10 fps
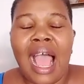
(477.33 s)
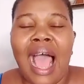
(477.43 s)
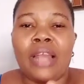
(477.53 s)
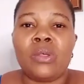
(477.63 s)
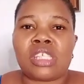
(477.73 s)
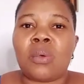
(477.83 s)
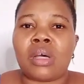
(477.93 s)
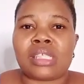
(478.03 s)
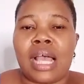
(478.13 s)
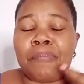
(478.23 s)
And Lucy
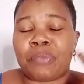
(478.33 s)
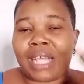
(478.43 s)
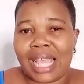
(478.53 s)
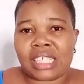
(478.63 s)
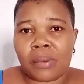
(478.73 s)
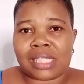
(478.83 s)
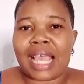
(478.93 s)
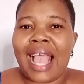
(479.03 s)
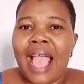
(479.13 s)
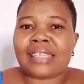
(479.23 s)
was, Kaisha was
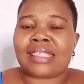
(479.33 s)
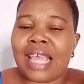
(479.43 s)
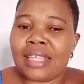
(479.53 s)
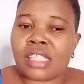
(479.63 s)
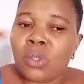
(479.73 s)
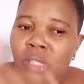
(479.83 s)
like, I sent